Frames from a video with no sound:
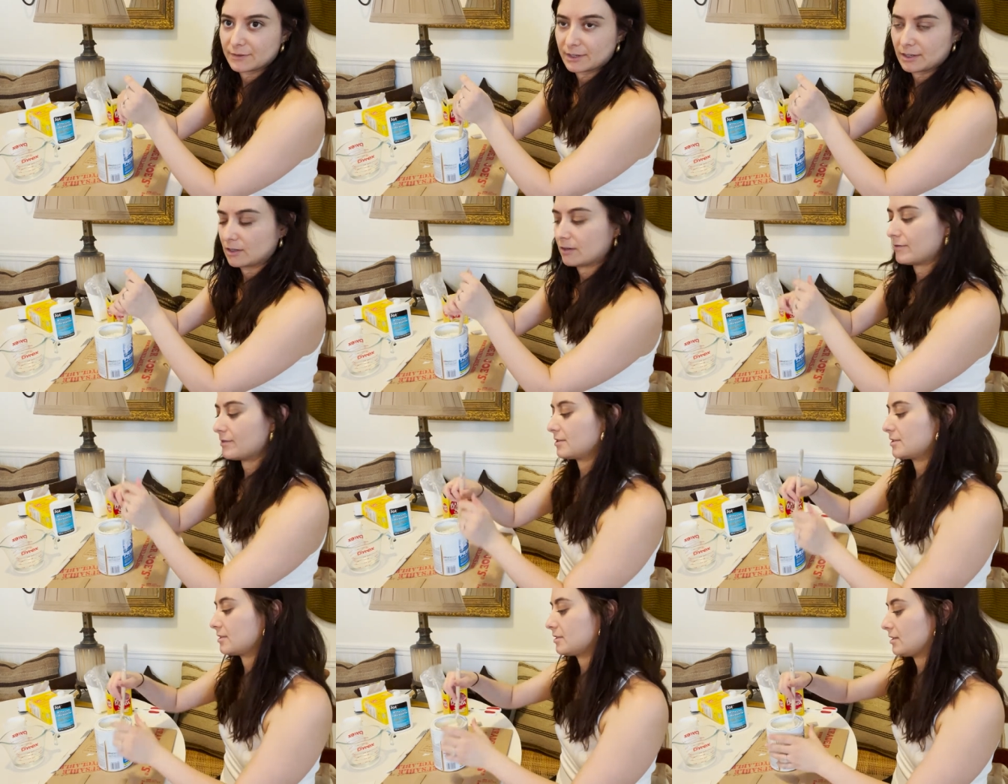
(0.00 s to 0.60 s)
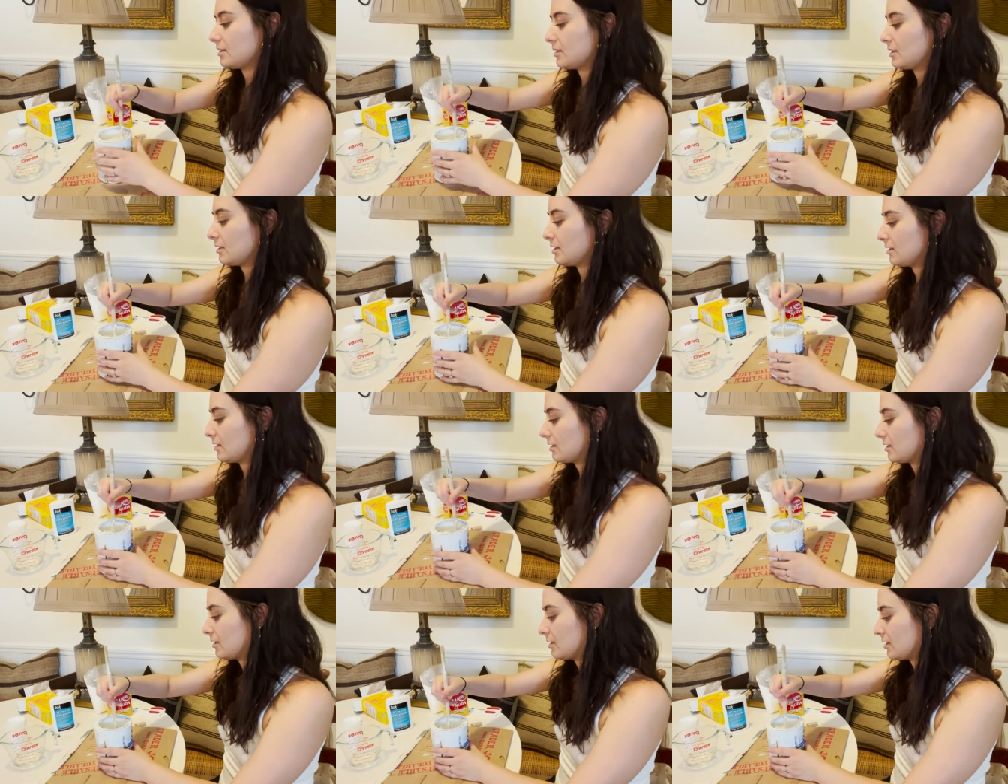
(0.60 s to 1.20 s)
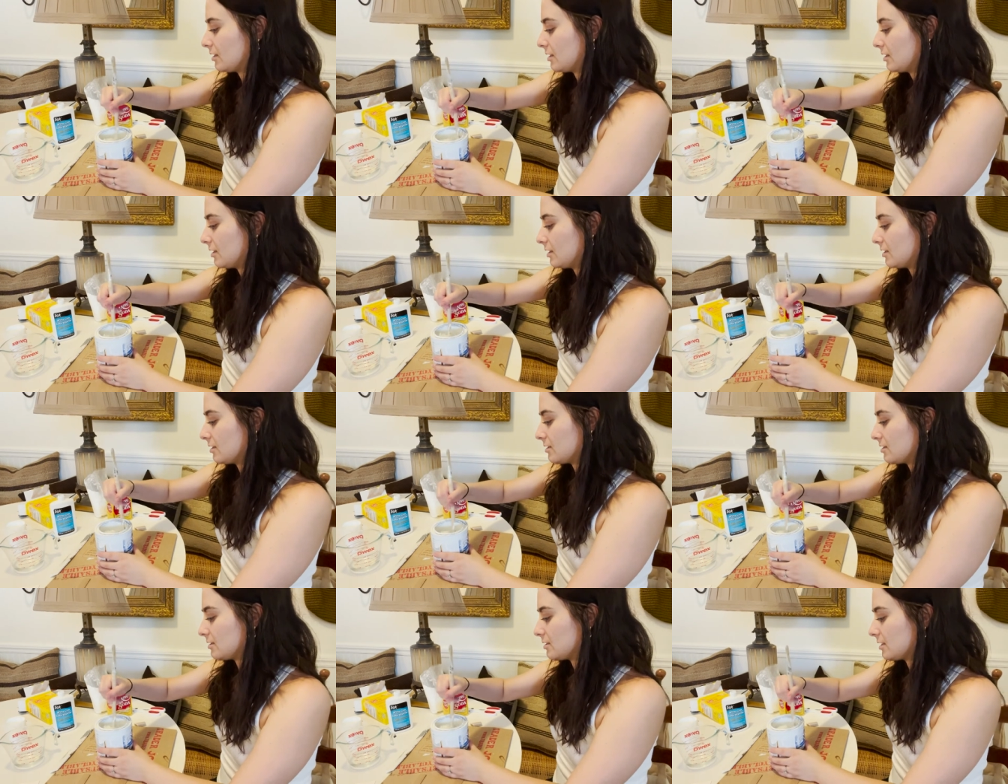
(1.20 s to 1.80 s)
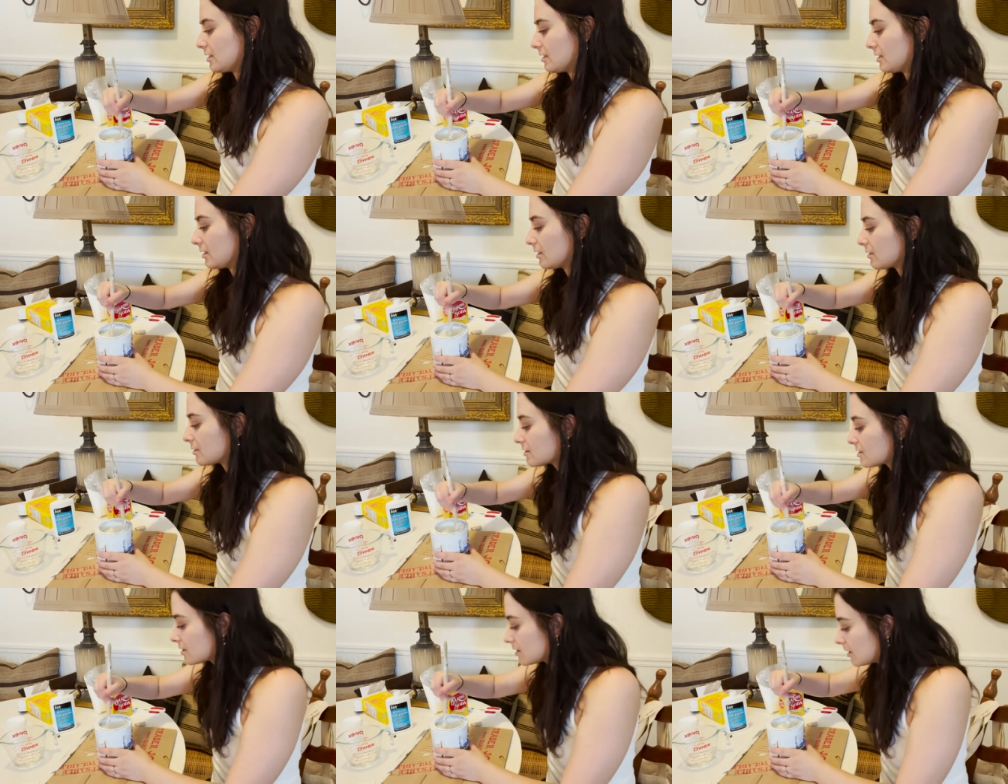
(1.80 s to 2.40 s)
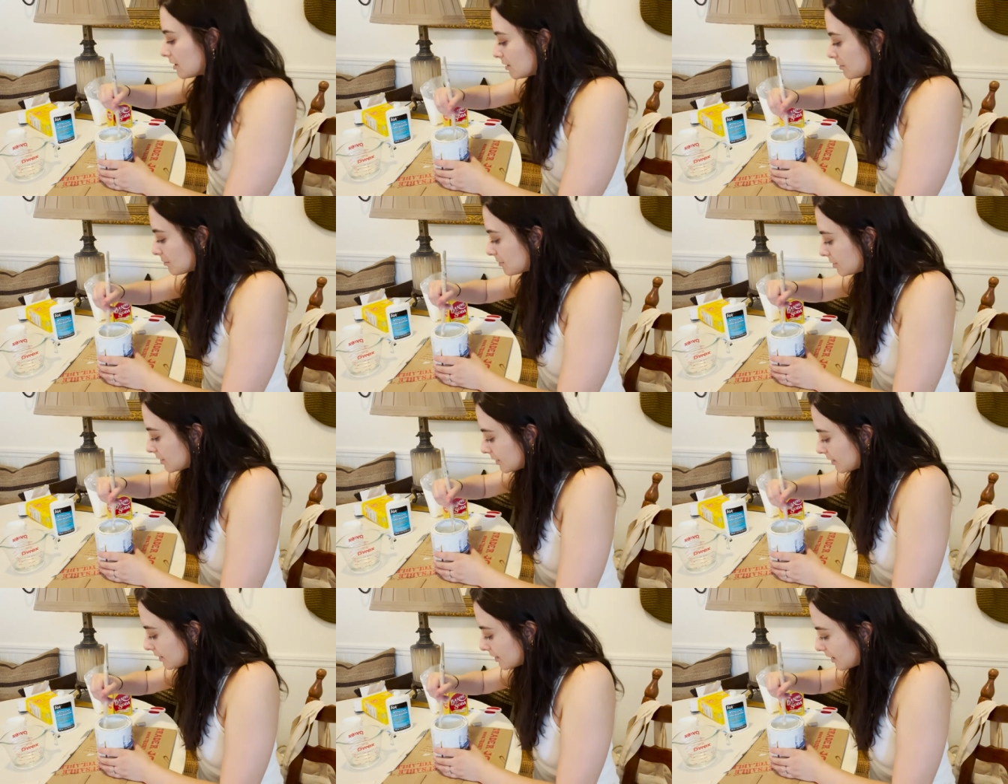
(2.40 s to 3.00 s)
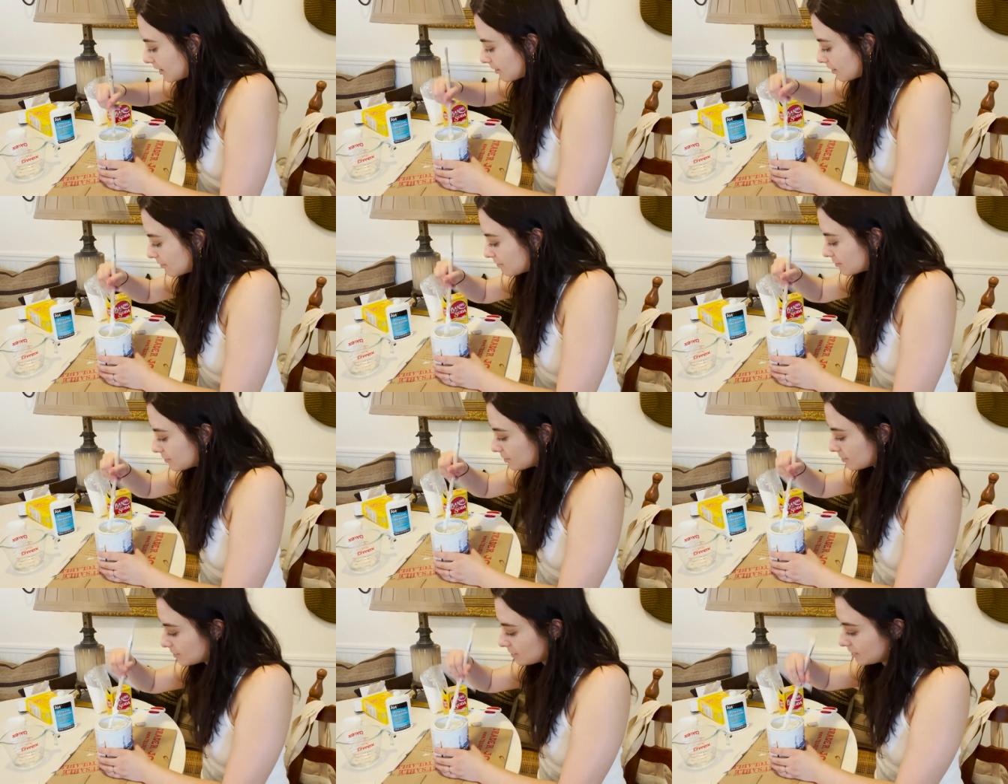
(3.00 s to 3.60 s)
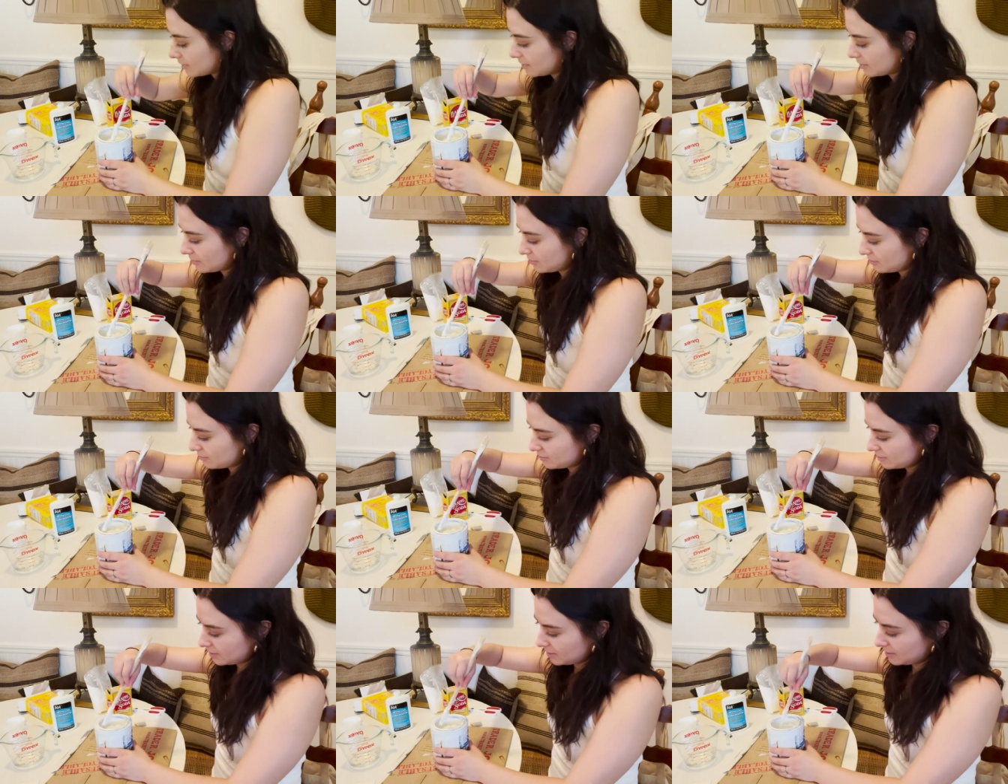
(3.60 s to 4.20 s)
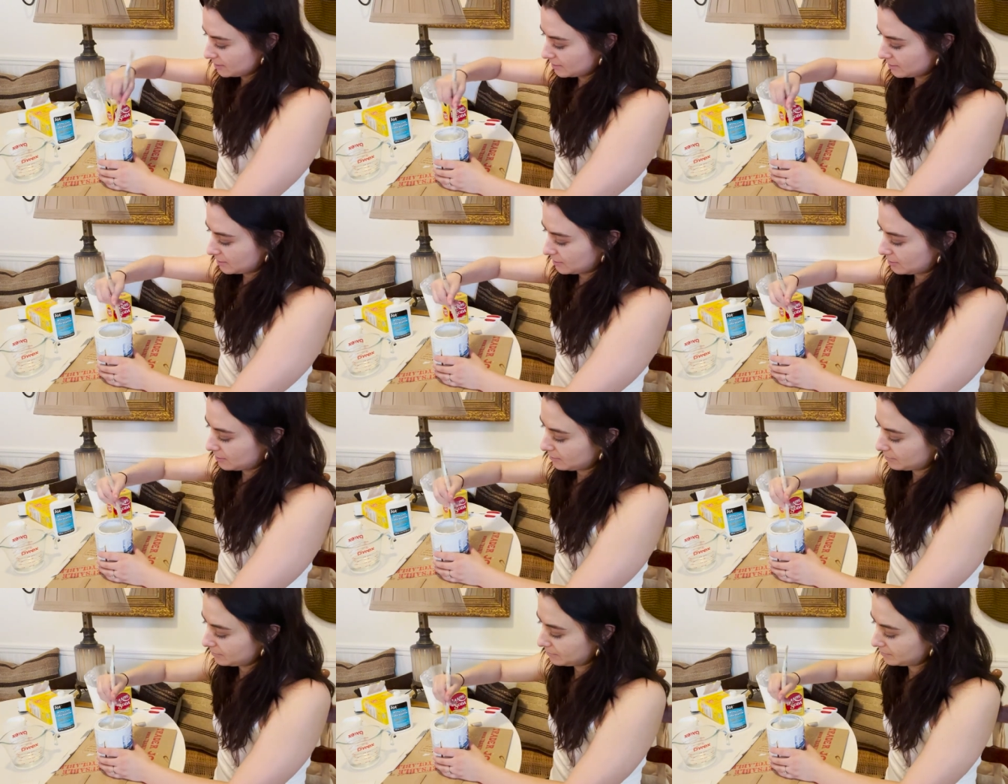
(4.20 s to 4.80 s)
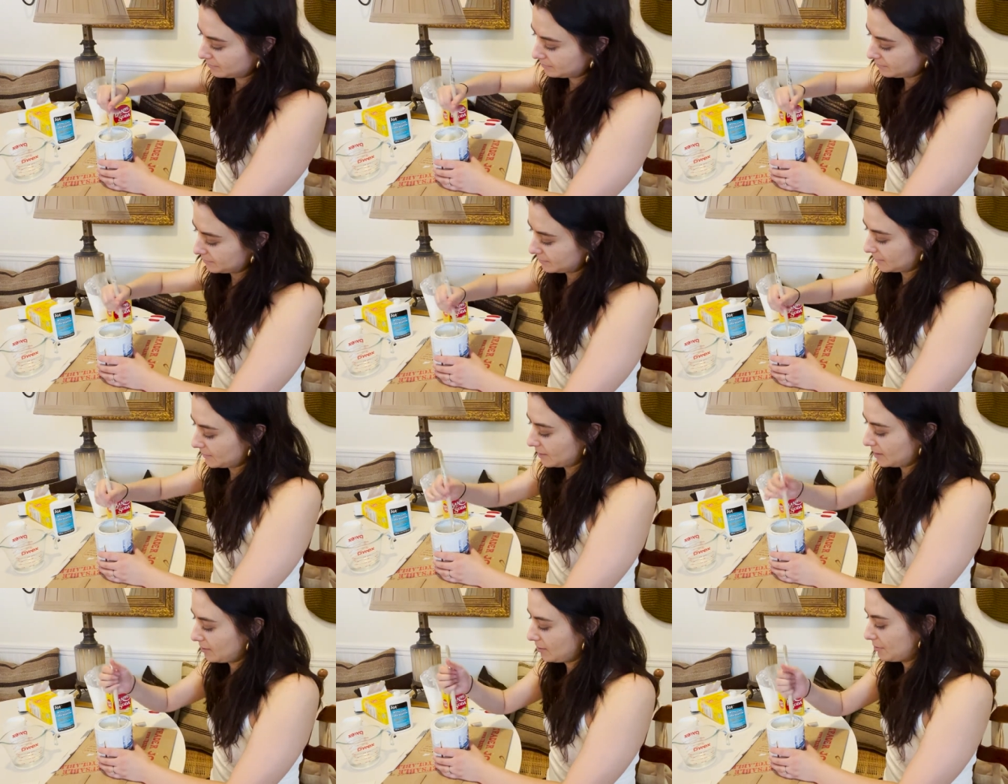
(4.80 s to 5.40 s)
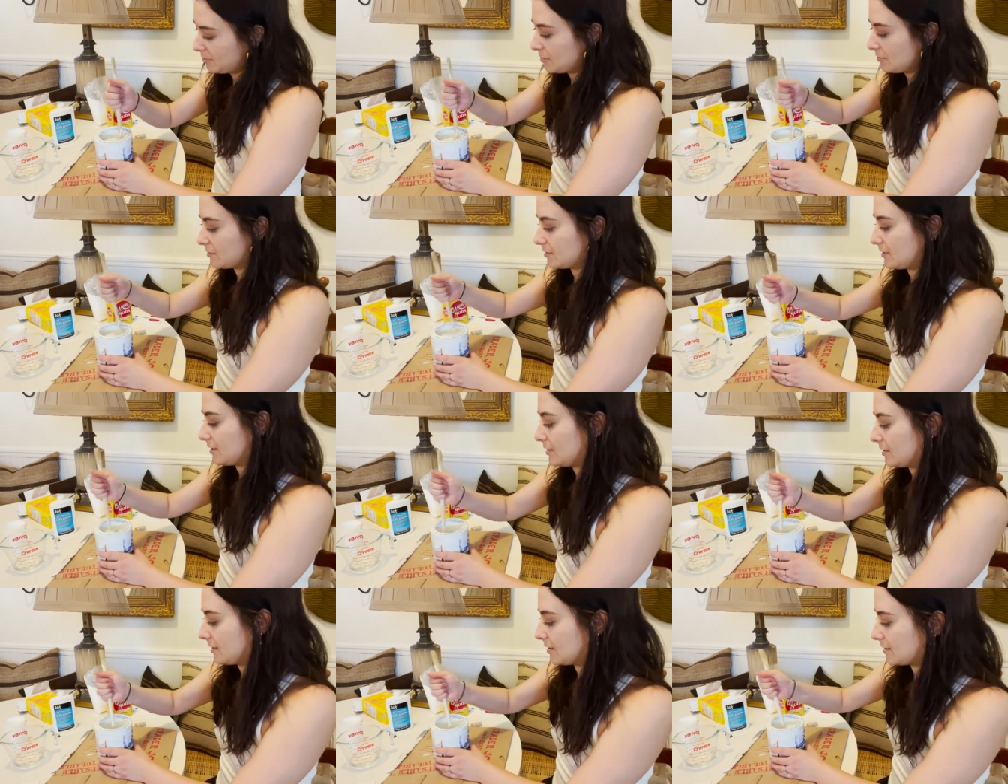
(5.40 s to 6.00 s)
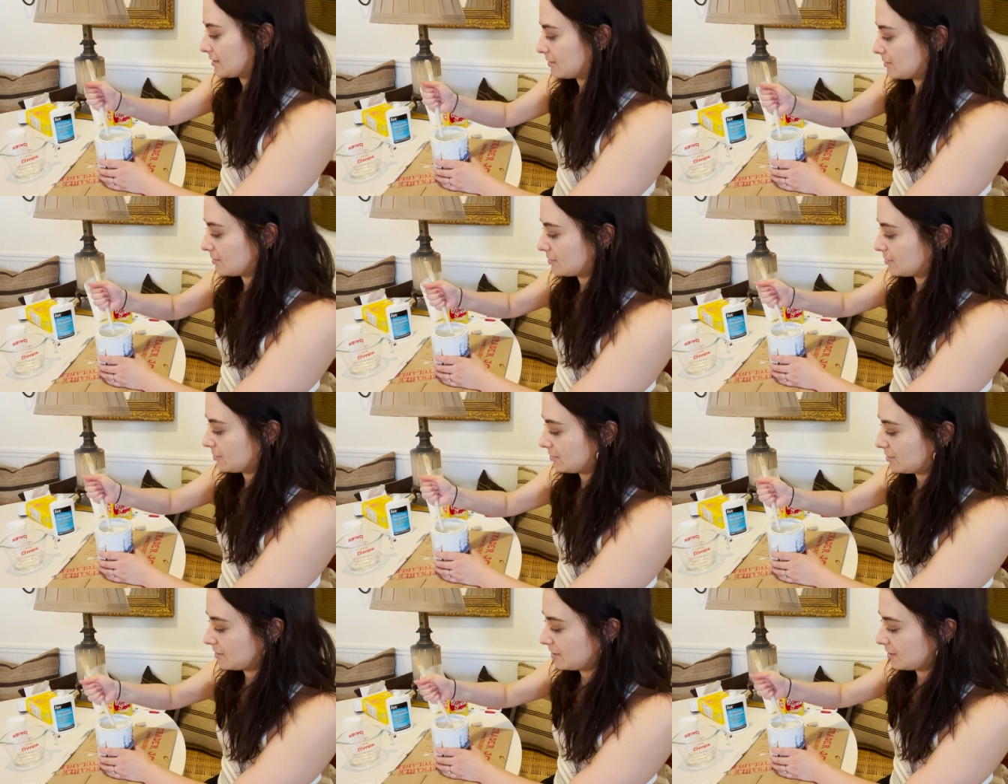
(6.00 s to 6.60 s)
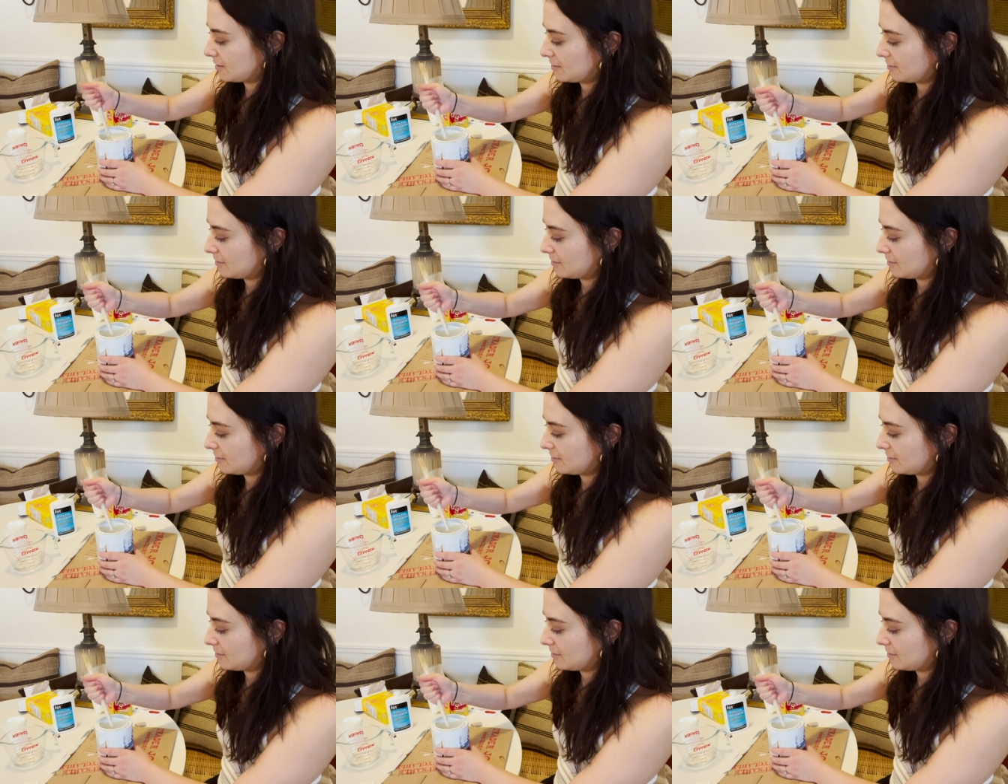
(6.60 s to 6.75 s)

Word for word: I obviously didn't um, clean it out after I used it, so now I'm using it as a stir stick.